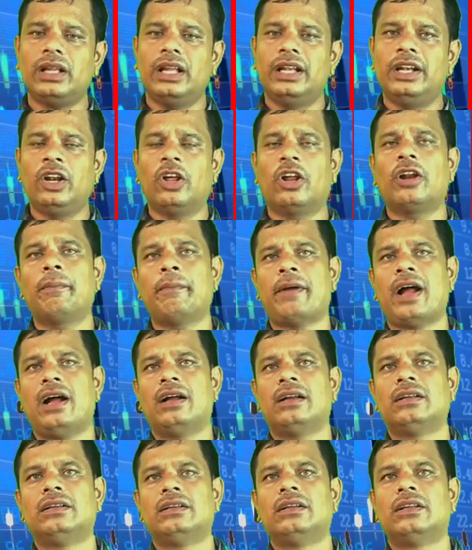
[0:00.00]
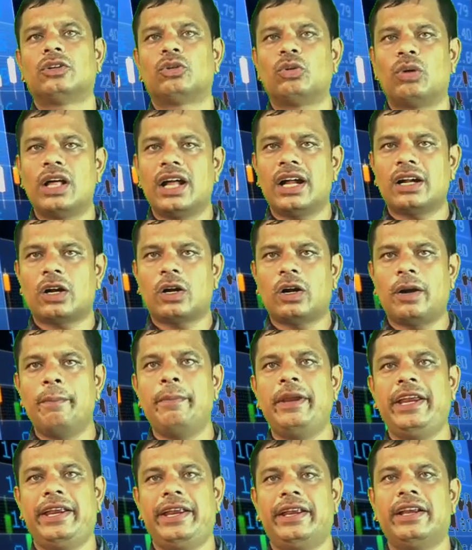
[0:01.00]
norma, thoda
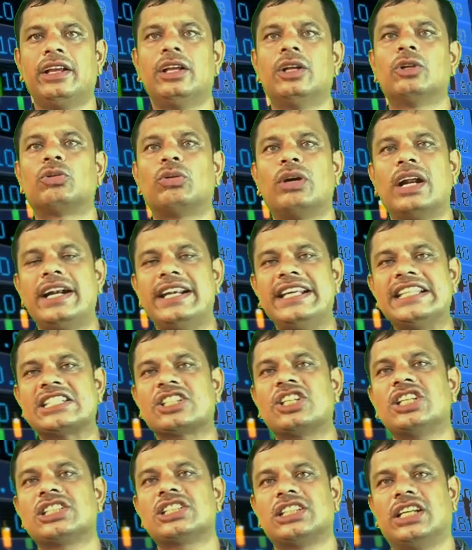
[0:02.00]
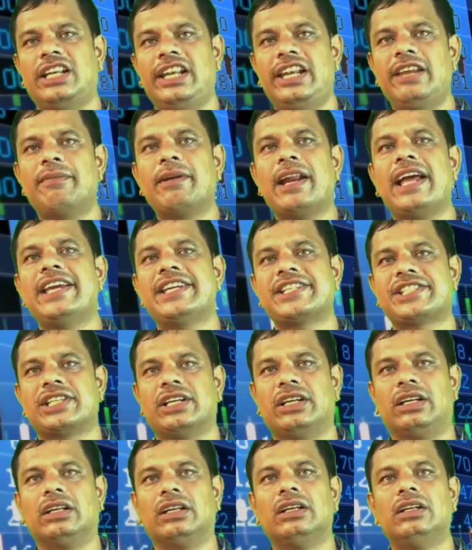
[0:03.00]
kami, thoda discussion,
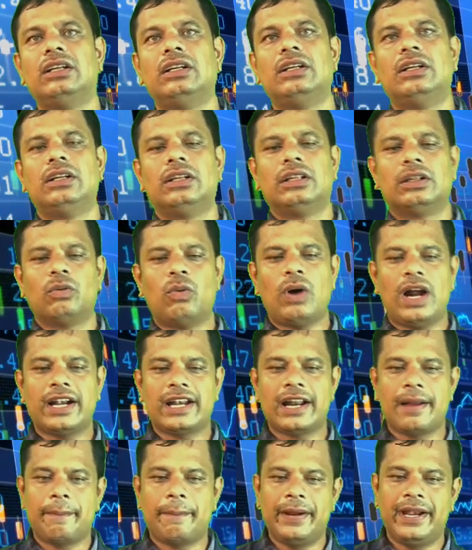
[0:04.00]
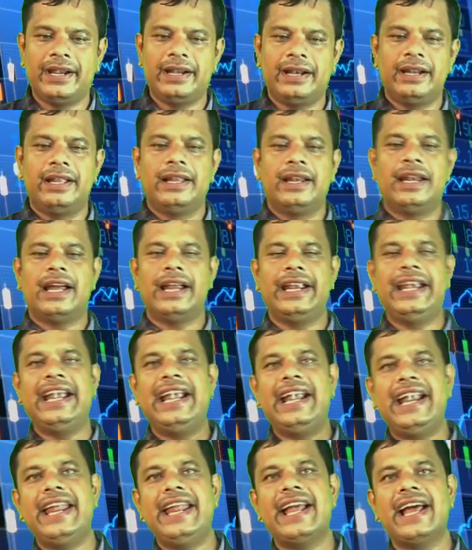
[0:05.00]
liberation. What happened? Now
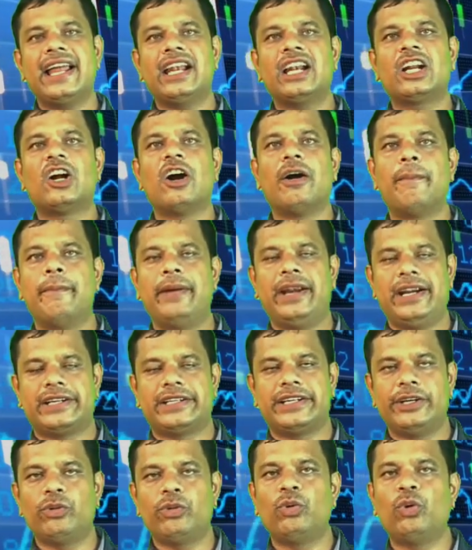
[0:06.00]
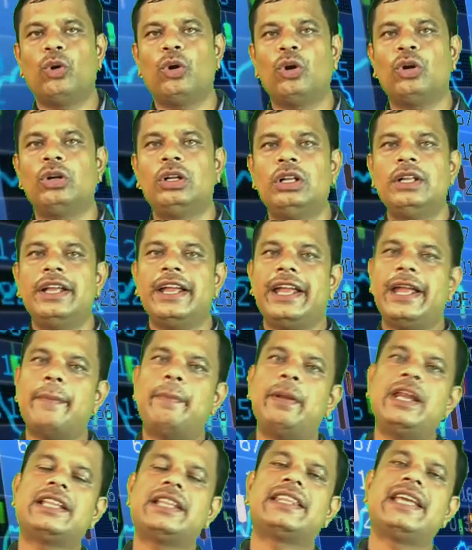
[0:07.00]
Indian government, you know,
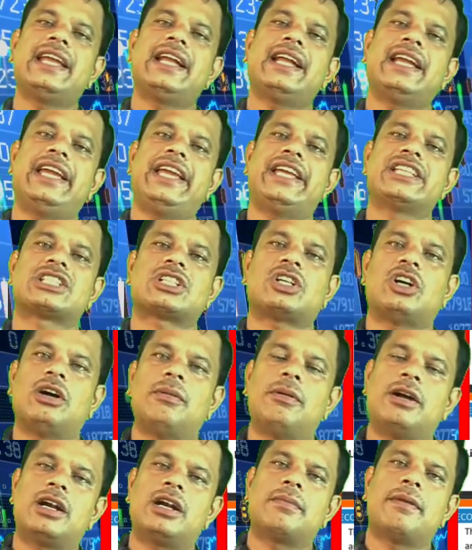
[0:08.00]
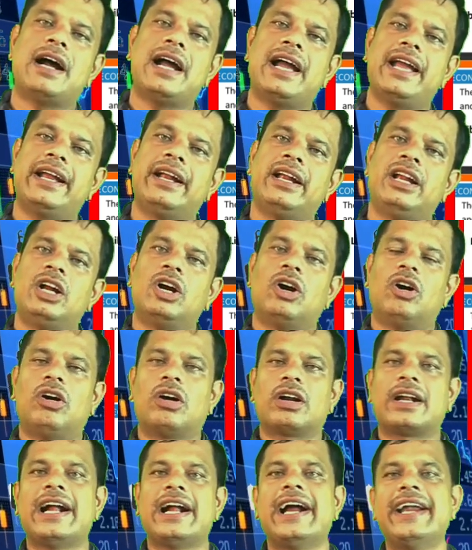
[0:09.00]
everything is covered by
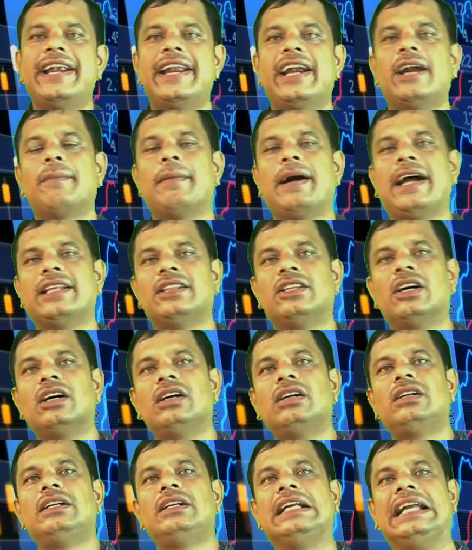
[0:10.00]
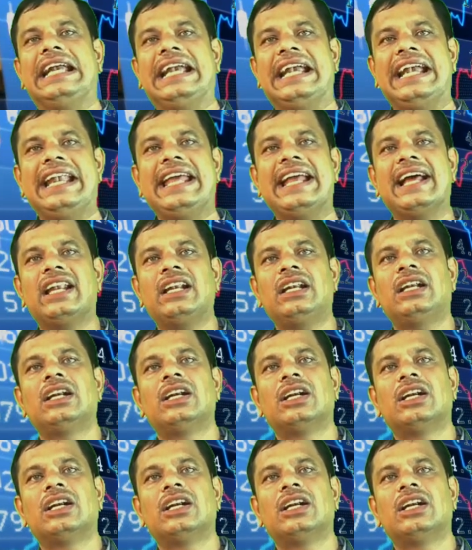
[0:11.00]
or guided by the Indian